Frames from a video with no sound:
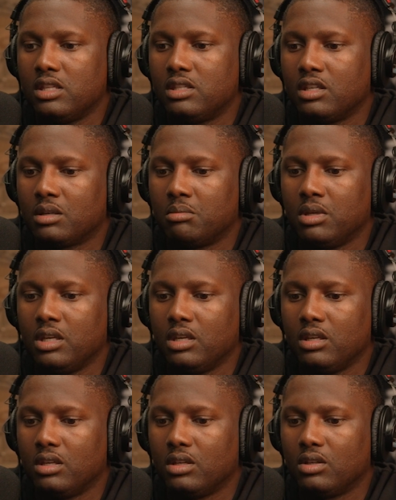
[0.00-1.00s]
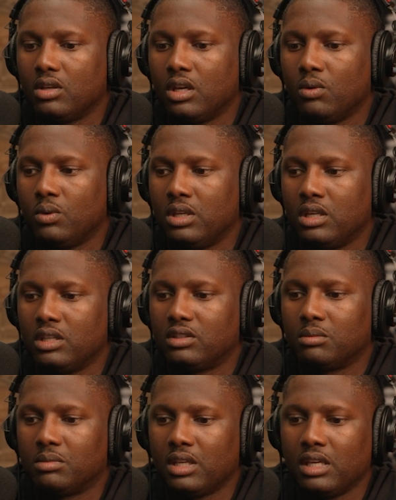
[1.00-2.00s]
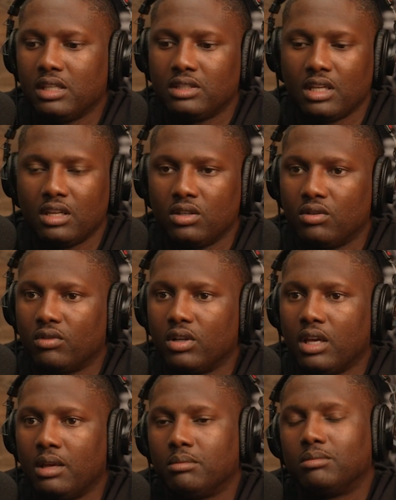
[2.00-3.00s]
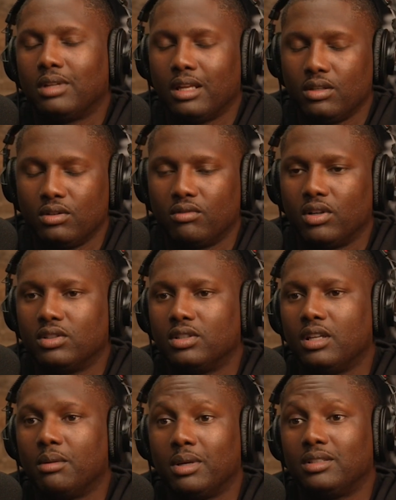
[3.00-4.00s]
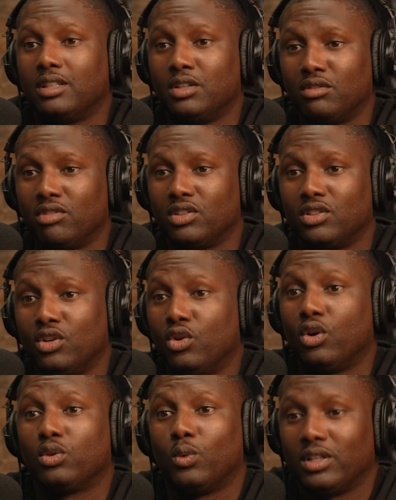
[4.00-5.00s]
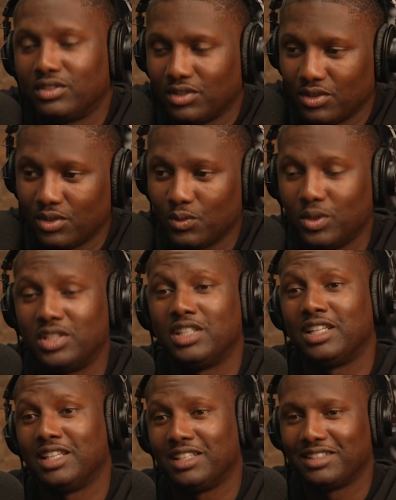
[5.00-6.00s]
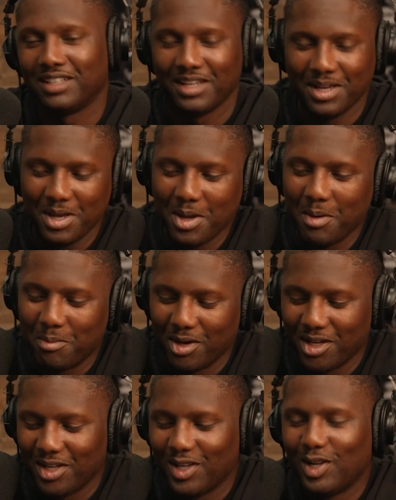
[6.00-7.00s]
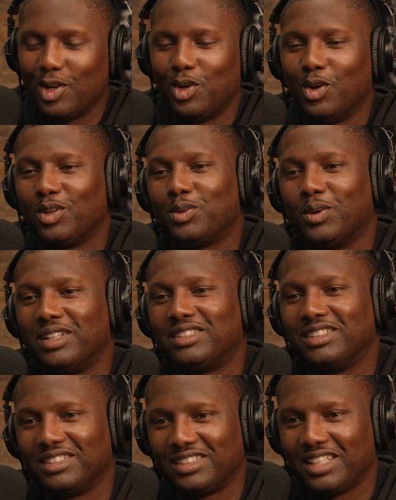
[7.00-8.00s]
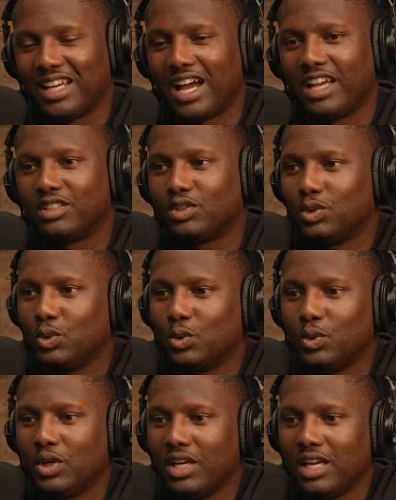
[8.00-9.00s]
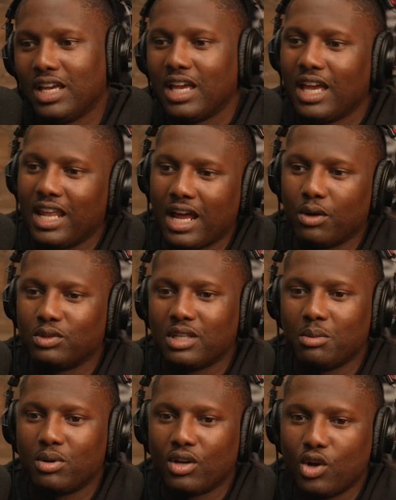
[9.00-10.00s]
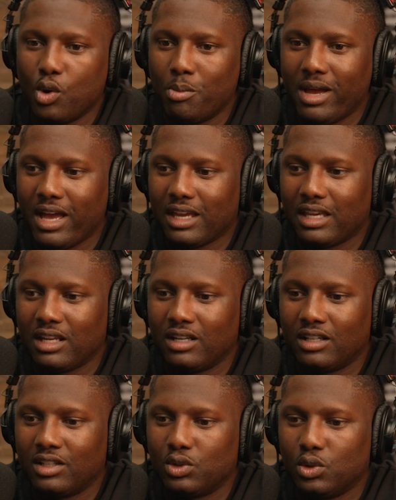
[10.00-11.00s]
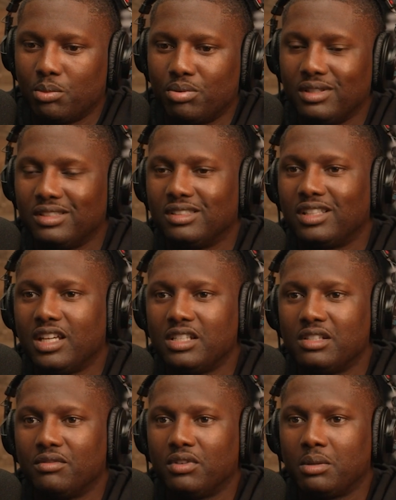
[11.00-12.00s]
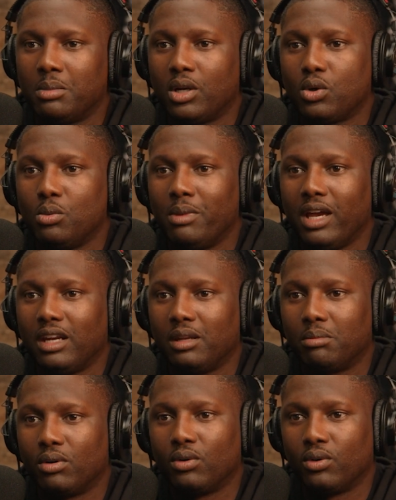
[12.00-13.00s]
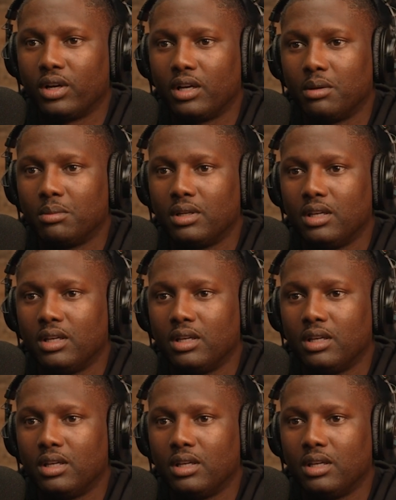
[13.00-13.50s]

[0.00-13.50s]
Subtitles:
took me and we did some things at University of Northwestern, which it is, but Northwestern Senior High School, and I was able to go back and do a presentation for the Medical Magnet program,